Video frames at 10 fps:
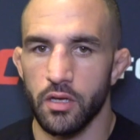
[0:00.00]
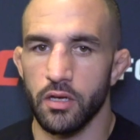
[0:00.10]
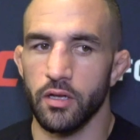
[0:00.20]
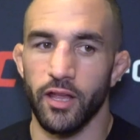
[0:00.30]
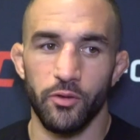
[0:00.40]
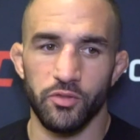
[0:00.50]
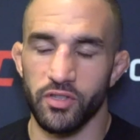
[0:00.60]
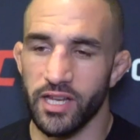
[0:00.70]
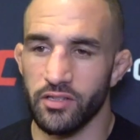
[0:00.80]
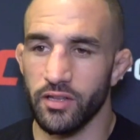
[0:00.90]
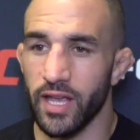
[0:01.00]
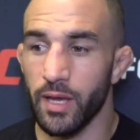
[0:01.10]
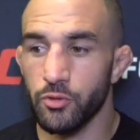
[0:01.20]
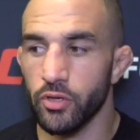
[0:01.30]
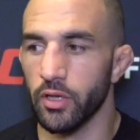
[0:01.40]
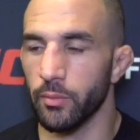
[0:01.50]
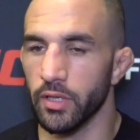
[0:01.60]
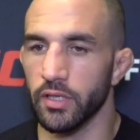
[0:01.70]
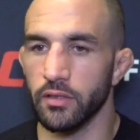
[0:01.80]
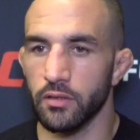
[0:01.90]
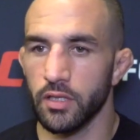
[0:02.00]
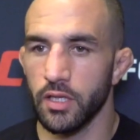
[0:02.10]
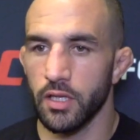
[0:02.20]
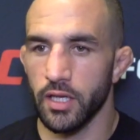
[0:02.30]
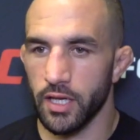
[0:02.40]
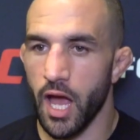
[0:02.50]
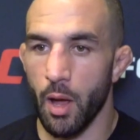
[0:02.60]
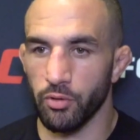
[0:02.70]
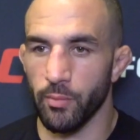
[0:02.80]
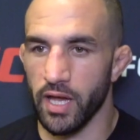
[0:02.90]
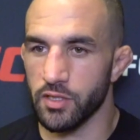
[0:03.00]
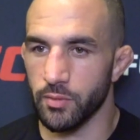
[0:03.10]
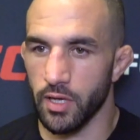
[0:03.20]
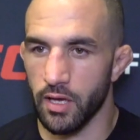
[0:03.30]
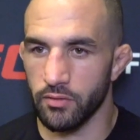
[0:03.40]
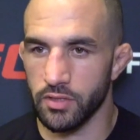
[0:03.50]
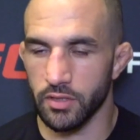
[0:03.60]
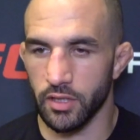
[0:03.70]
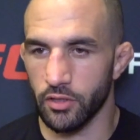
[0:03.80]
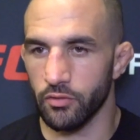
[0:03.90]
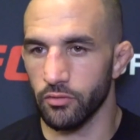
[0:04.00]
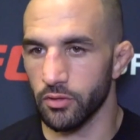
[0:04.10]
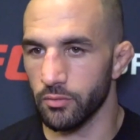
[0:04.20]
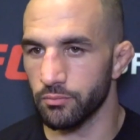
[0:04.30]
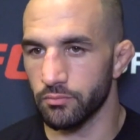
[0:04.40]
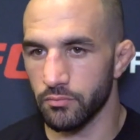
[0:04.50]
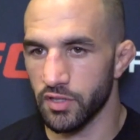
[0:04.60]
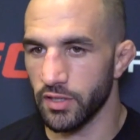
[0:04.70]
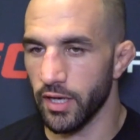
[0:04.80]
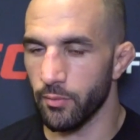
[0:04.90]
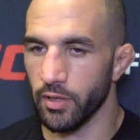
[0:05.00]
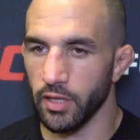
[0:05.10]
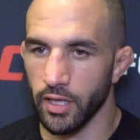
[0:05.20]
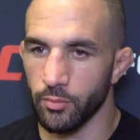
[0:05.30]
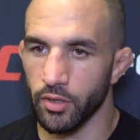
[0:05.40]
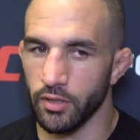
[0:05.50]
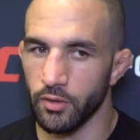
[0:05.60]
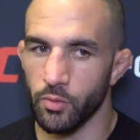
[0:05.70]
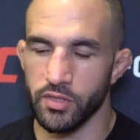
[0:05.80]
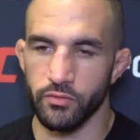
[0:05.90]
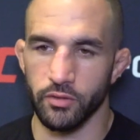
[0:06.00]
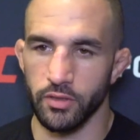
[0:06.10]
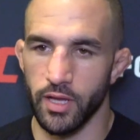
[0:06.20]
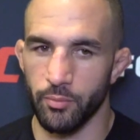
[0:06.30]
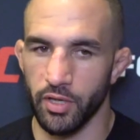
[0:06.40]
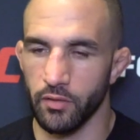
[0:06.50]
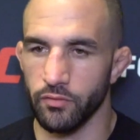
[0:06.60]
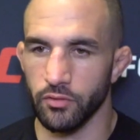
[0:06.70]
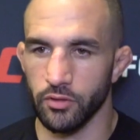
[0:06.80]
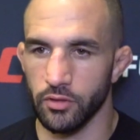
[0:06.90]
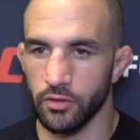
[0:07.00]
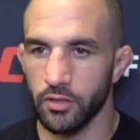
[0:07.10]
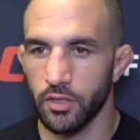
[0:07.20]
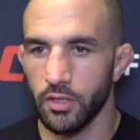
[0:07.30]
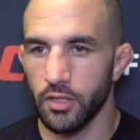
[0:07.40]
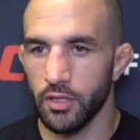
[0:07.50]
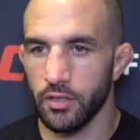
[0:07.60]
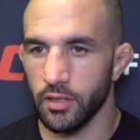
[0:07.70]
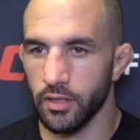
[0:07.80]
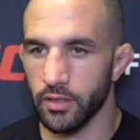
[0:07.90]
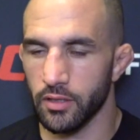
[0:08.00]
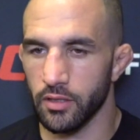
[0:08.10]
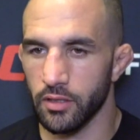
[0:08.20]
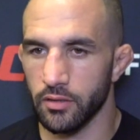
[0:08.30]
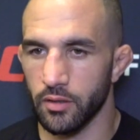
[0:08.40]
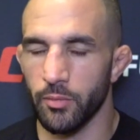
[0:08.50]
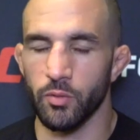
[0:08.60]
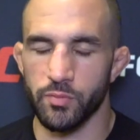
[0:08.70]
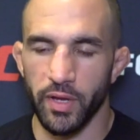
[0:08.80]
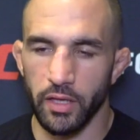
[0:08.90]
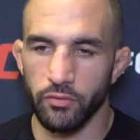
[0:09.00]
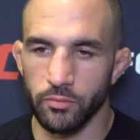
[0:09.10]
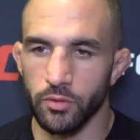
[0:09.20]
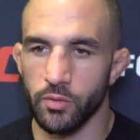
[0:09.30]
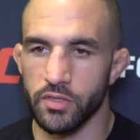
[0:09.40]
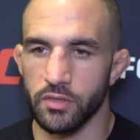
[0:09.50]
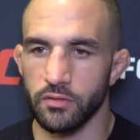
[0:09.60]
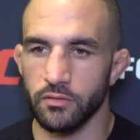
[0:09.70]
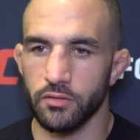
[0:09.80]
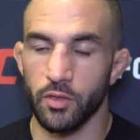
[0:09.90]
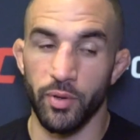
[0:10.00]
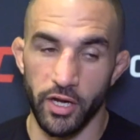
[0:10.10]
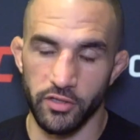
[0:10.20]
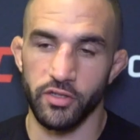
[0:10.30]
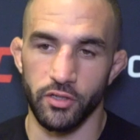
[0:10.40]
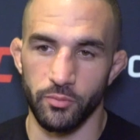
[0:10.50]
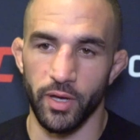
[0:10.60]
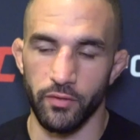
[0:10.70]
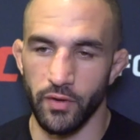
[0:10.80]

Uh, that was that, the hamstring. I mean, it compromised me. Obviously, I couldn't really stand on my leg, but it wasn't really that painful or like. Uh, I mean, it was painful, but it wasn't. Compared to my